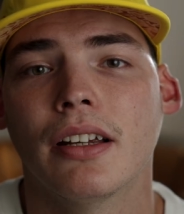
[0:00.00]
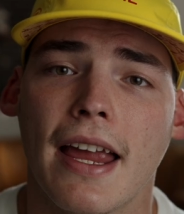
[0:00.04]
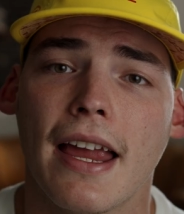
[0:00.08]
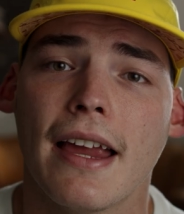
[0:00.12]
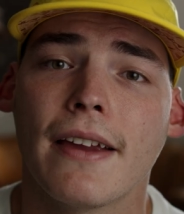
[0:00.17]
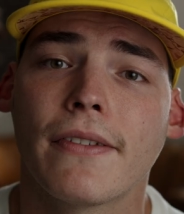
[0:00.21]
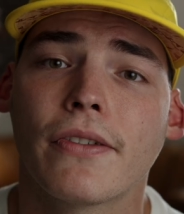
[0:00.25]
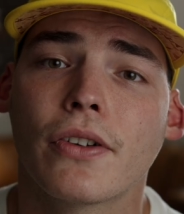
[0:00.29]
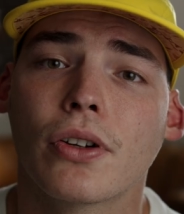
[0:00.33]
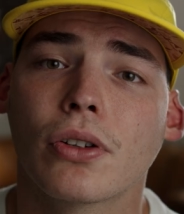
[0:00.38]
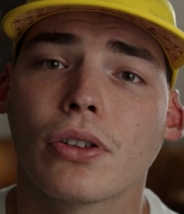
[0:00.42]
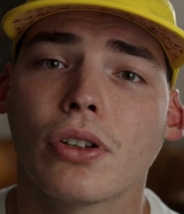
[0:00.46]

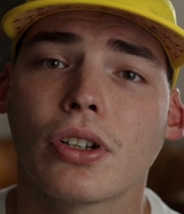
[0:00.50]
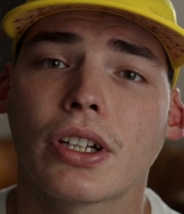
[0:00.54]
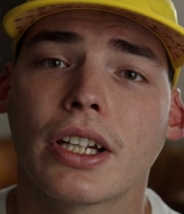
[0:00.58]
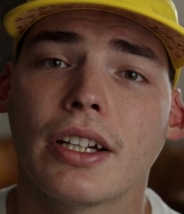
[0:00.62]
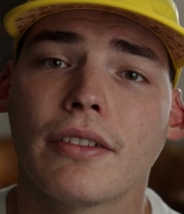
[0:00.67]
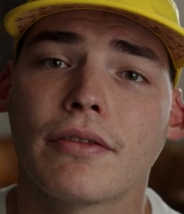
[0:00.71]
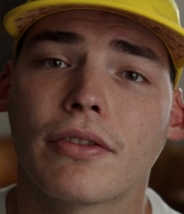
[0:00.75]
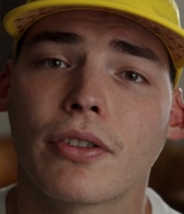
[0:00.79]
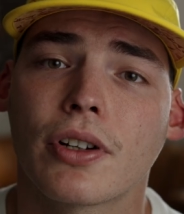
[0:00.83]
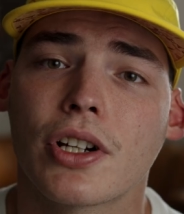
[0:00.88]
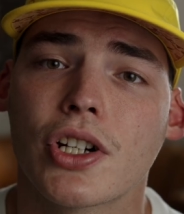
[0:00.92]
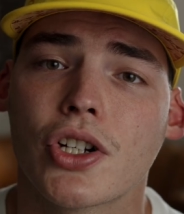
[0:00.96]
If you're
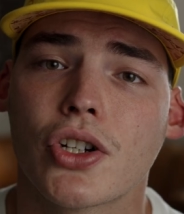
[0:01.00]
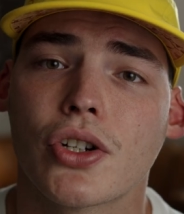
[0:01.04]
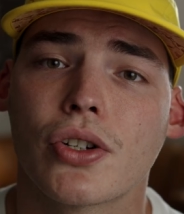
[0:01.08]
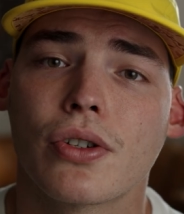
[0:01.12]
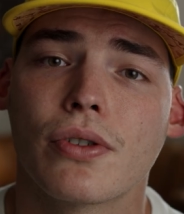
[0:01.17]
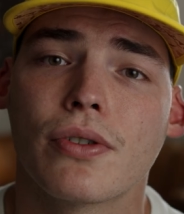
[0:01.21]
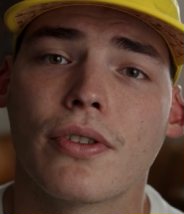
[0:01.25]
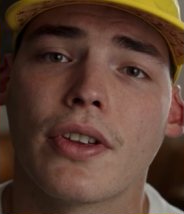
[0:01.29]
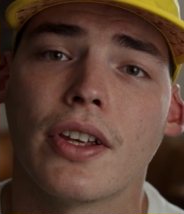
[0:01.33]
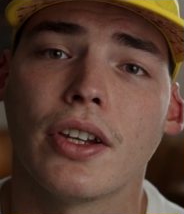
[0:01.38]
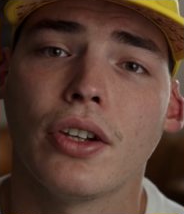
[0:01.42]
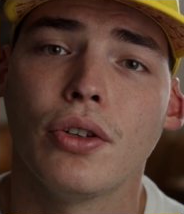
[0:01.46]
looking for a
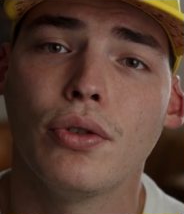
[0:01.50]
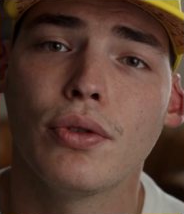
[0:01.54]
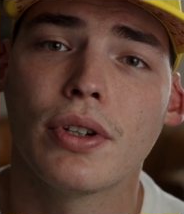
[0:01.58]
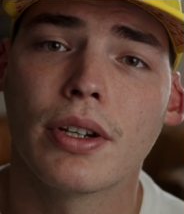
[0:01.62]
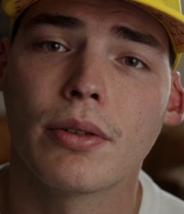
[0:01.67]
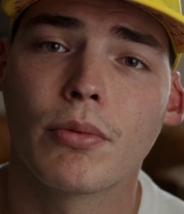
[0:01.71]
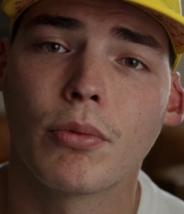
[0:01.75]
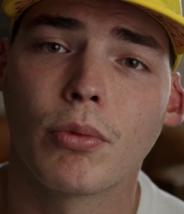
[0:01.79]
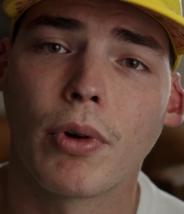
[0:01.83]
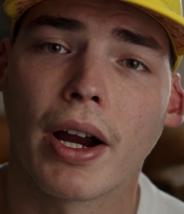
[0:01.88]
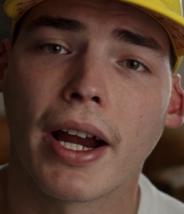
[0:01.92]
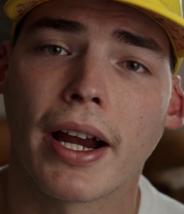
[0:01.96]
shoe that you
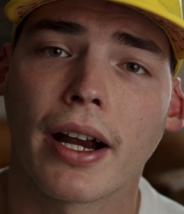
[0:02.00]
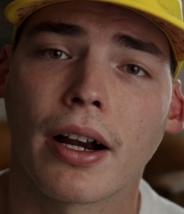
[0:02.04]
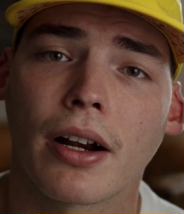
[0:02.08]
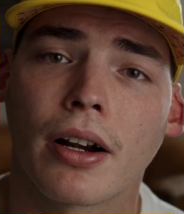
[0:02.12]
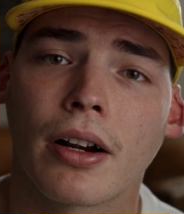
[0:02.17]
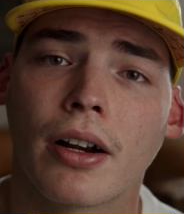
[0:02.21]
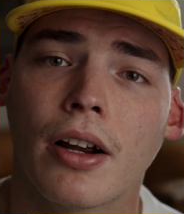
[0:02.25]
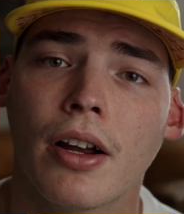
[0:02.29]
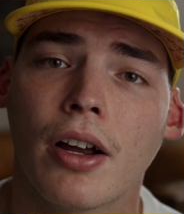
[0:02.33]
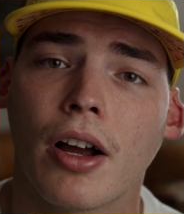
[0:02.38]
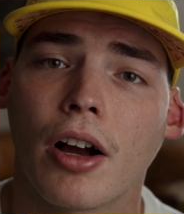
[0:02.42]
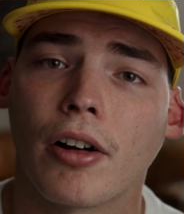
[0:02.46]
can
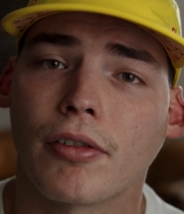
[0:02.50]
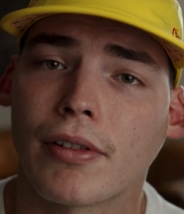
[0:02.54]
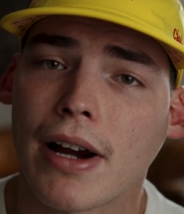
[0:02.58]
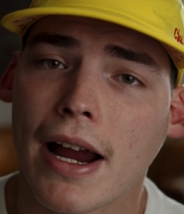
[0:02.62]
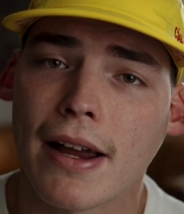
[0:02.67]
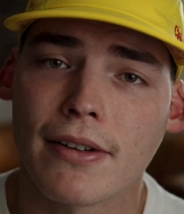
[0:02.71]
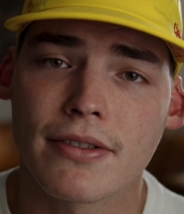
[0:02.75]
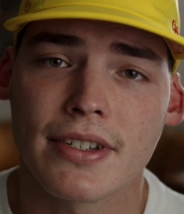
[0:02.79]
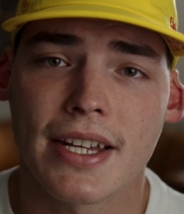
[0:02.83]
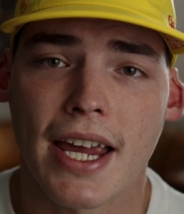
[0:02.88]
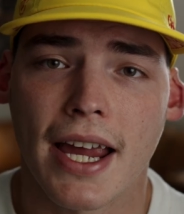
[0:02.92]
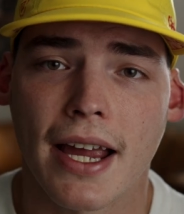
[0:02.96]
wear
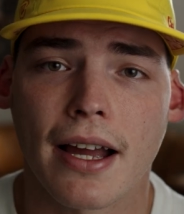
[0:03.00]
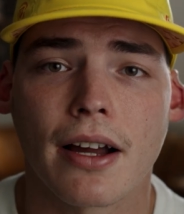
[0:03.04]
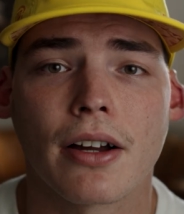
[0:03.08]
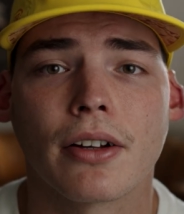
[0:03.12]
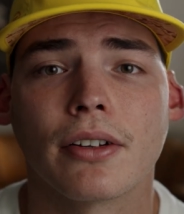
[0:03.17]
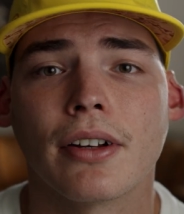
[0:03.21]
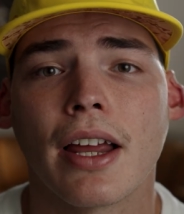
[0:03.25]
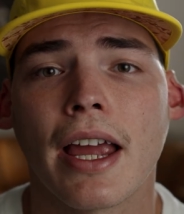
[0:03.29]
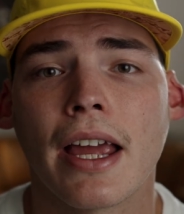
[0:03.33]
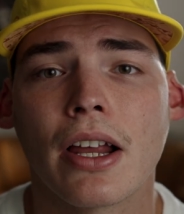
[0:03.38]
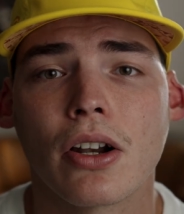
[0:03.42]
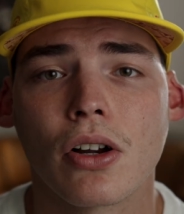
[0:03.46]
around
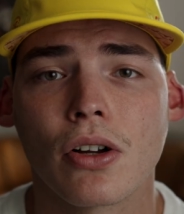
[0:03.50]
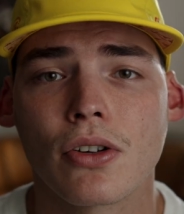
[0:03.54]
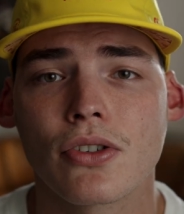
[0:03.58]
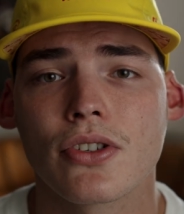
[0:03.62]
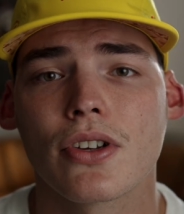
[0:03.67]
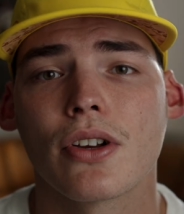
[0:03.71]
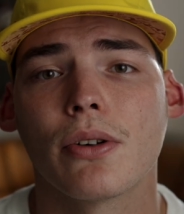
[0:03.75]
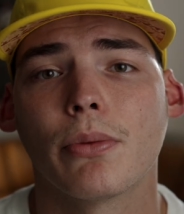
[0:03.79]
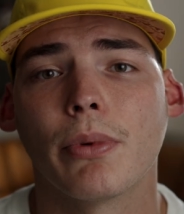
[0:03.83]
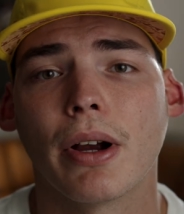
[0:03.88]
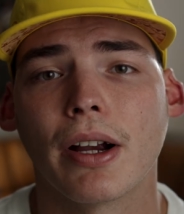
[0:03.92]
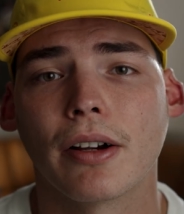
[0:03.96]
town and
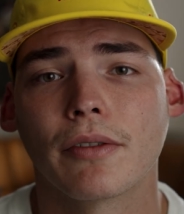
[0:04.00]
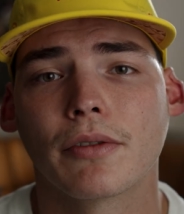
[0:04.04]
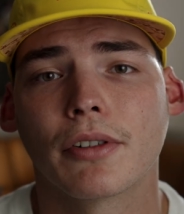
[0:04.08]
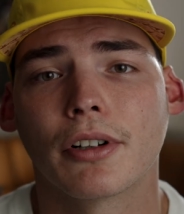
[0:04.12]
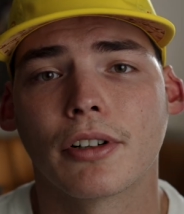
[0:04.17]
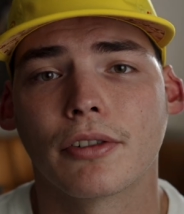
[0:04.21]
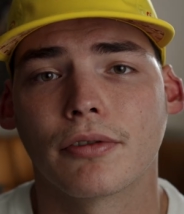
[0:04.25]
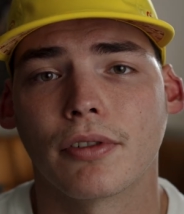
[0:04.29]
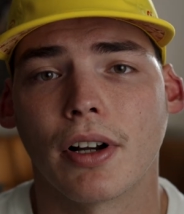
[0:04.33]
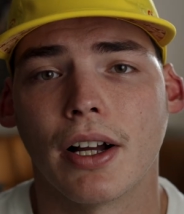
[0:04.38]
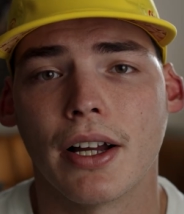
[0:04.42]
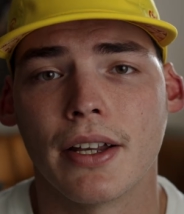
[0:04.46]
also wear
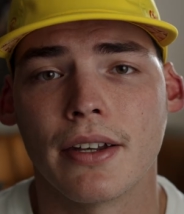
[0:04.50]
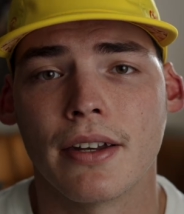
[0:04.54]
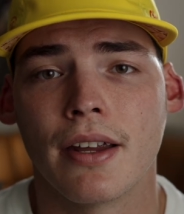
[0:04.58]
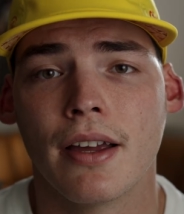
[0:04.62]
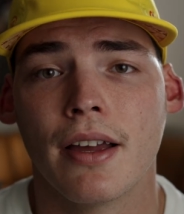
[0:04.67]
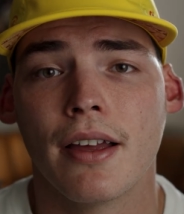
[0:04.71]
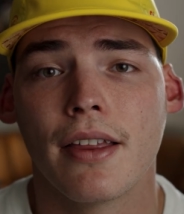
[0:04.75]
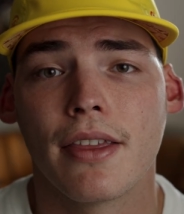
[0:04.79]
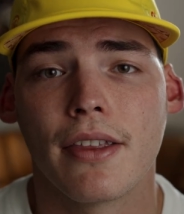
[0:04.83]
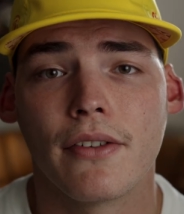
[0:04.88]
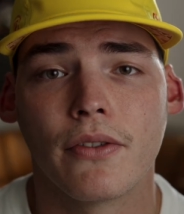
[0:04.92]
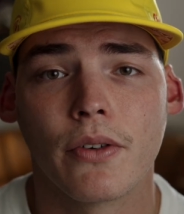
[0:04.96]
for a run,
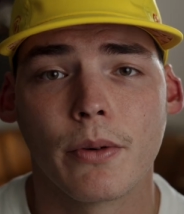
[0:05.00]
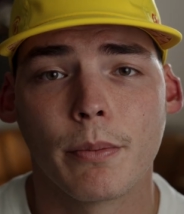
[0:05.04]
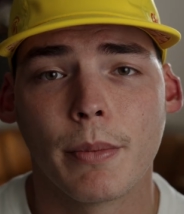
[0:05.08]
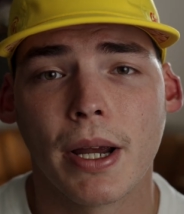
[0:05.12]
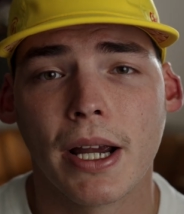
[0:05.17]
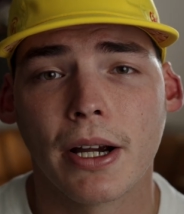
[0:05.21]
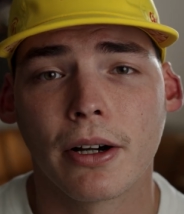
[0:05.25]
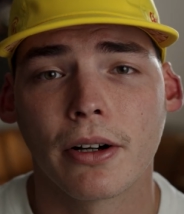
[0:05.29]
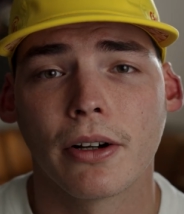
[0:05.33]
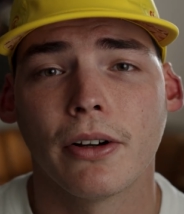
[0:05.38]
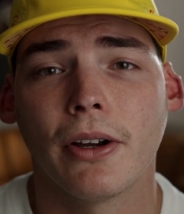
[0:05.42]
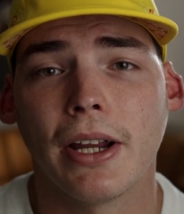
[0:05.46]
the
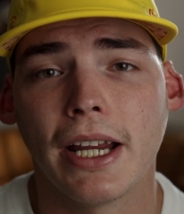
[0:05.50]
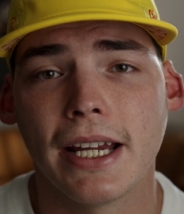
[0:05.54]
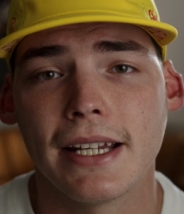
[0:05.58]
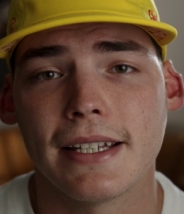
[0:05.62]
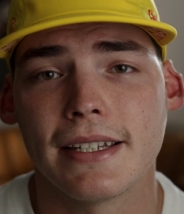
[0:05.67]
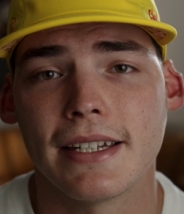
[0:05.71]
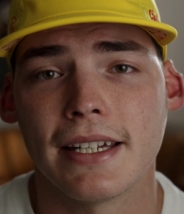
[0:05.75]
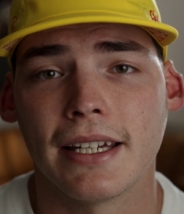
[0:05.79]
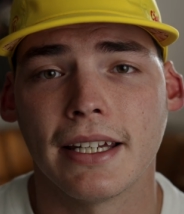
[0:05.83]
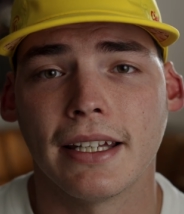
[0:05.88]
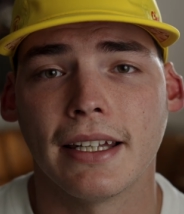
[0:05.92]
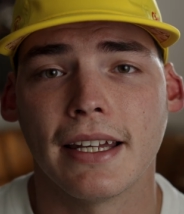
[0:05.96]
Vomero
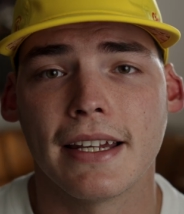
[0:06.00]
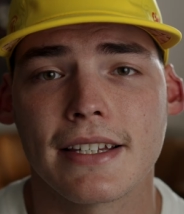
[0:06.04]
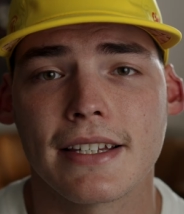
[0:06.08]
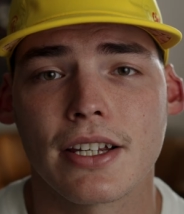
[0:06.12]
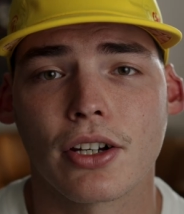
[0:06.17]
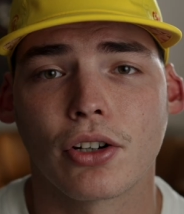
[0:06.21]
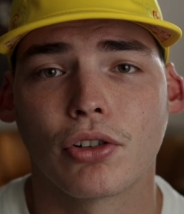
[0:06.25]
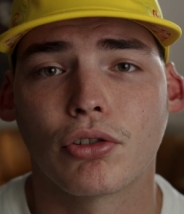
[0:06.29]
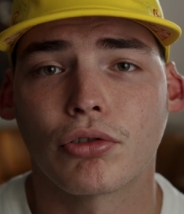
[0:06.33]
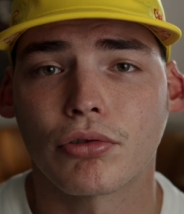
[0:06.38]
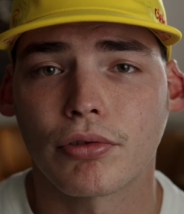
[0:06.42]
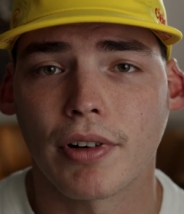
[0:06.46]
18
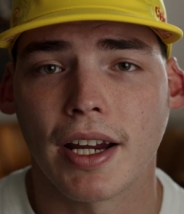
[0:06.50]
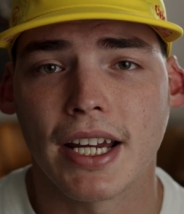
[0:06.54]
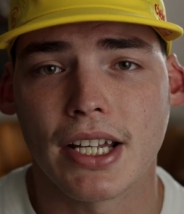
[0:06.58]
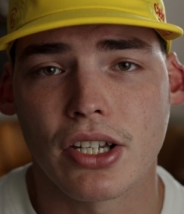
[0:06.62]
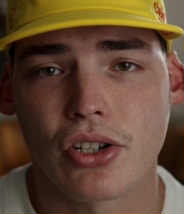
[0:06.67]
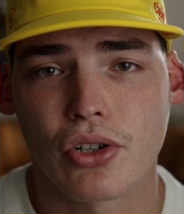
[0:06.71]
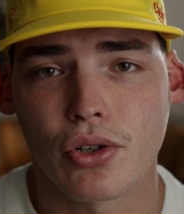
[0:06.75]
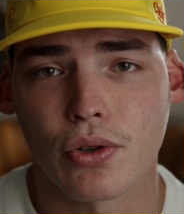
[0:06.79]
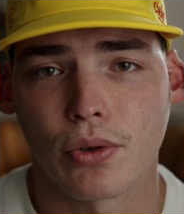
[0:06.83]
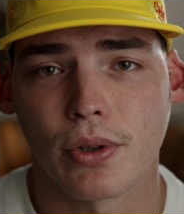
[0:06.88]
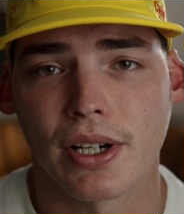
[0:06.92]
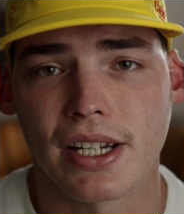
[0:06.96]
a great
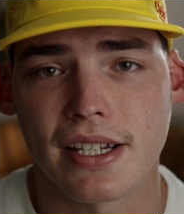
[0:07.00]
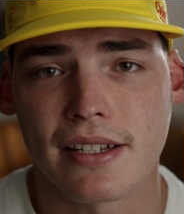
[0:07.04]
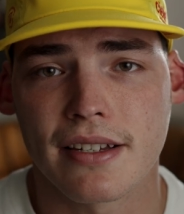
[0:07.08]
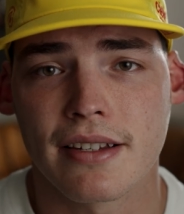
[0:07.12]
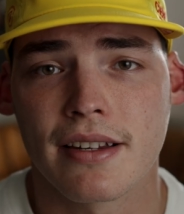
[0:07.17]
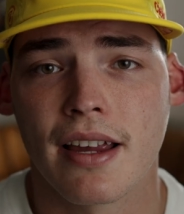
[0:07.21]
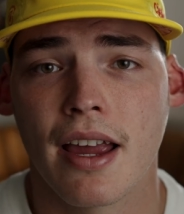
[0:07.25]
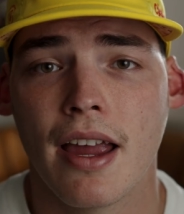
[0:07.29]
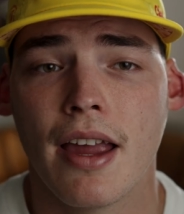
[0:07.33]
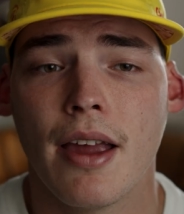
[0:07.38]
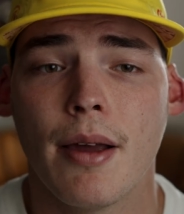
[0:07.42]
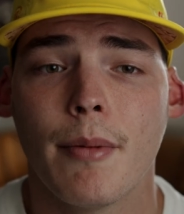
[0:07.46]
choice.